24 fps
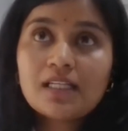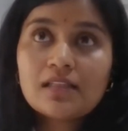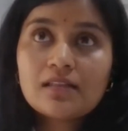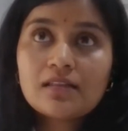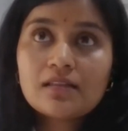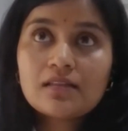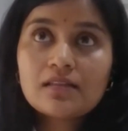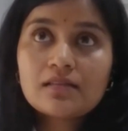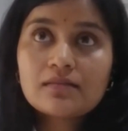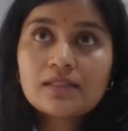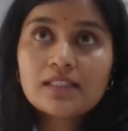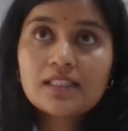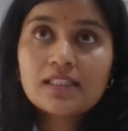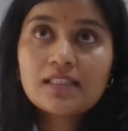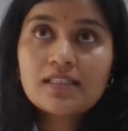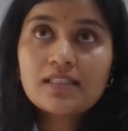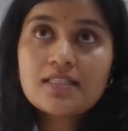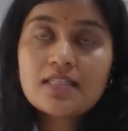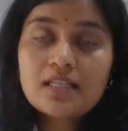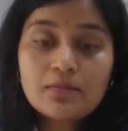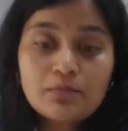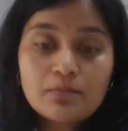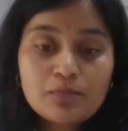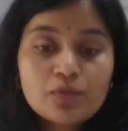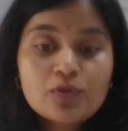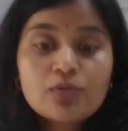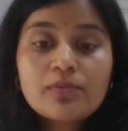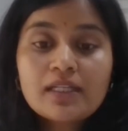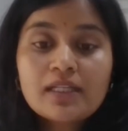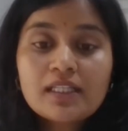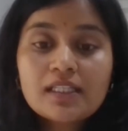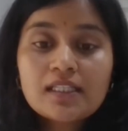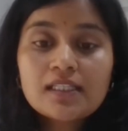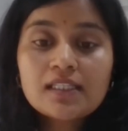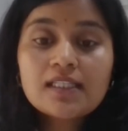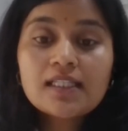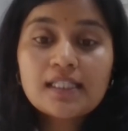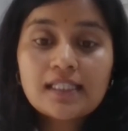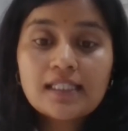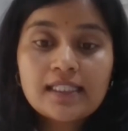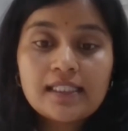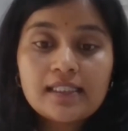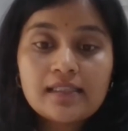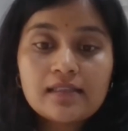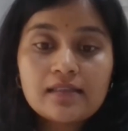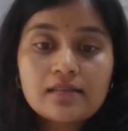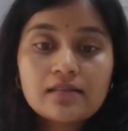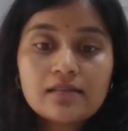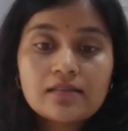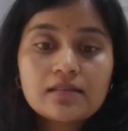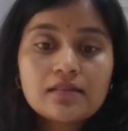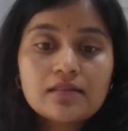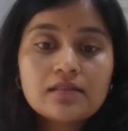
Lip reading: that there is improvement in the yield.